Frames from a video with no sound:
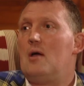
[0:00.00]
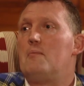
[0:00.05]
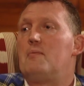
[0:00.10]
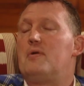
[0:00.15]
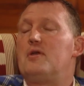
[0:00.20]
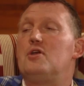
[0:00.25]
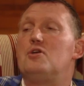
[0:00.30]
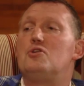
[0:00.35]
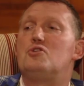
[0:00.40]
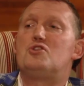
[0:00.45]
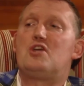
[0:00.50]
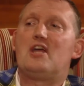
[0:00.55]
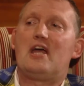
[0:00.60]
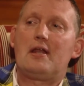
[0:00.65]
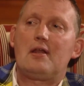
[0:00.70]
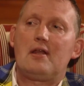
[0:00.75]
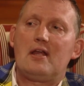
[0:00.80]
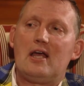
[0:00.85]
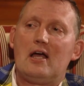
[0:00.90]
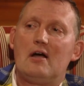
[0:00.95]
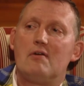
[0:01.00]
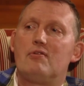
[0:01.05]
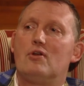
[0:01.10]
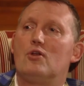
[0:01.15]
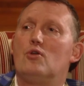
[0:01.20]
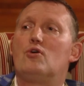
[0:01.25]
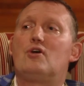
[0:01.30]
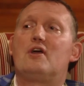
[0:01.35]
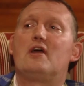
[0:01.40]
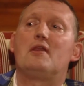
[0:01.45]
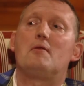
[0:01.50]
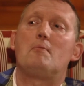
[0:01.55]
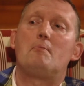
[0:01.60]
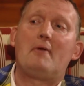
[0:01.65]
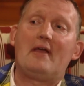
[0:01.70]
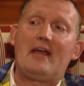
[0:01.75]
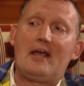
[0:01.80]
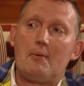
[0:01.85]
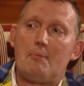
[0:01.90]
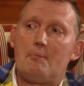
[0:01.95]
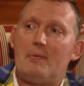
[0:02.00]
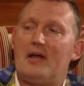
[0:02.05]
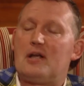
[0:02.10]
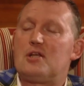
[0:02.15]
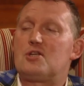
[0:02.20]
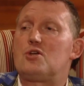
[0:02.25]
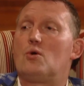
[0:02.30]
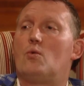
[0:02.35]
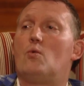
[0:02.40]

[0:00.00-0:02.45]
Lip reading: But you generally have a look at the bigger picture,